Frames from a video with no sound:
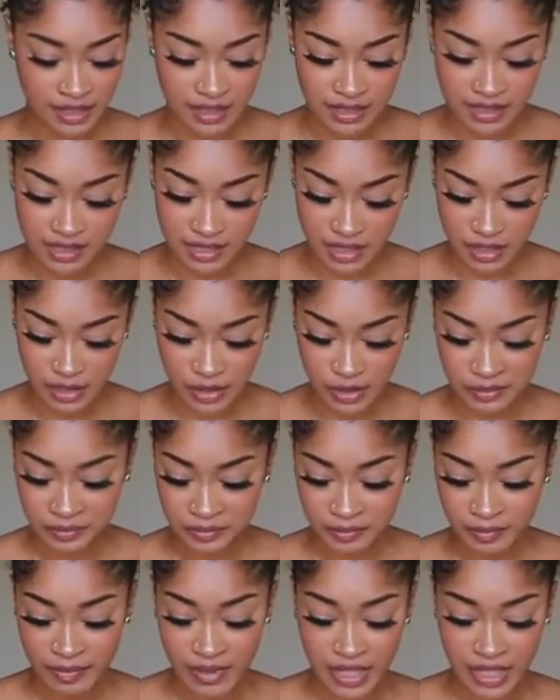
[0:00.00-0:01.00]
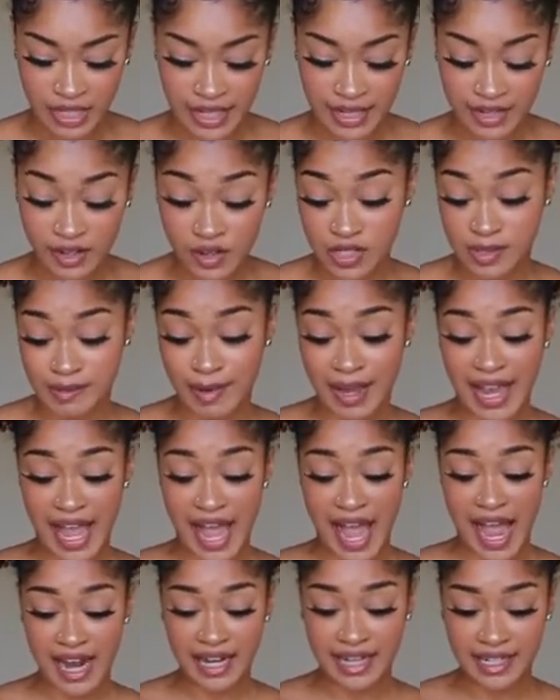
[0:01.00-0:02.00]
So it goes by
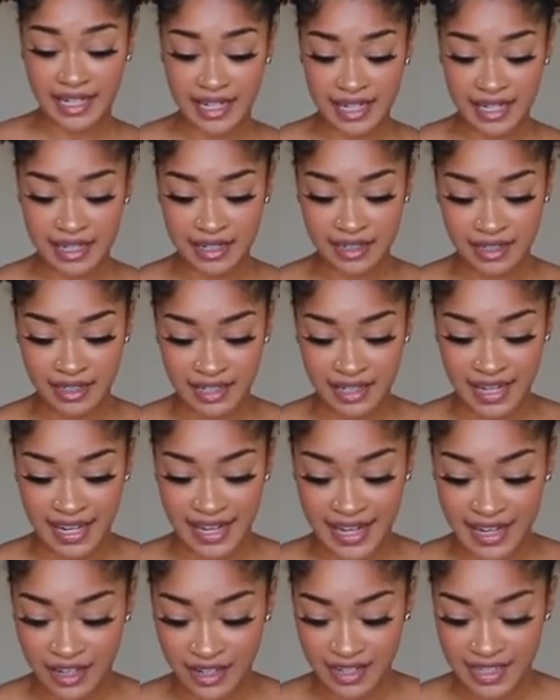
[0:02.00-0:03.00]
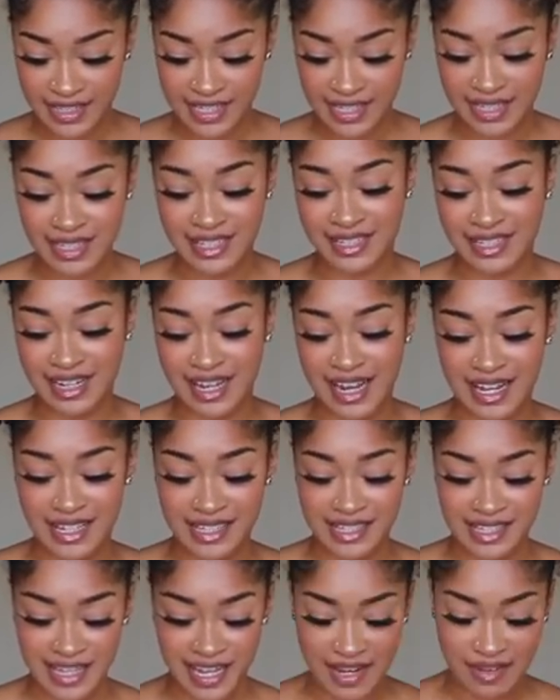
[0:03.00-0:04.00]
acne, irritant,
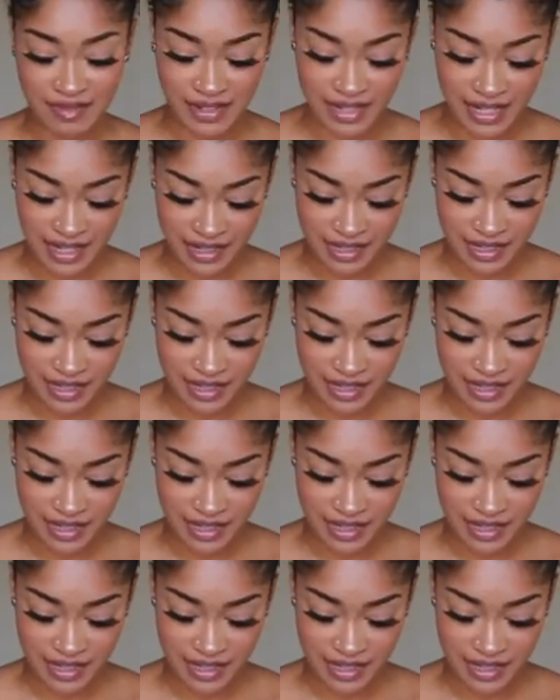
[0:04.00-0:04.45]
and safety.